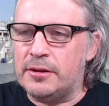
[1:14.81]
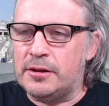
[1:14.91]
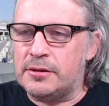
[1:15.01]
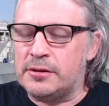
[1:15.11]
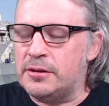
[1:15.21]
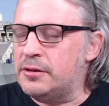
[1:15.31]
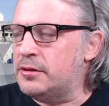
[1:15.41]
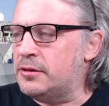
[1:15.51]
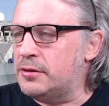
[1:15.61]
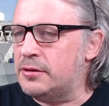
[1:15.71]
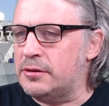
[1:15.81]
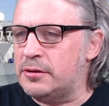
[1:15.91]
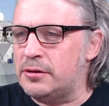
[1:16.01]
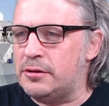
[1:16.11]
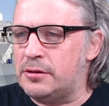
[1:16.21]
They pay me a lot of
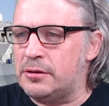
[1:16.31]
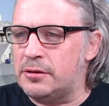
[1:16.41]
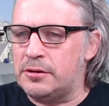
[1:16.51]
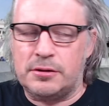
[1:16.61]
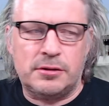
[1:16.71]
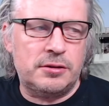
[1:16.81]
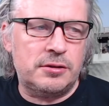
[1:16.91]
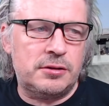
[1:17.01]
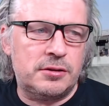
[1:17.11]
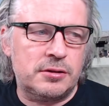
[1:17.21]
money to this, Richard,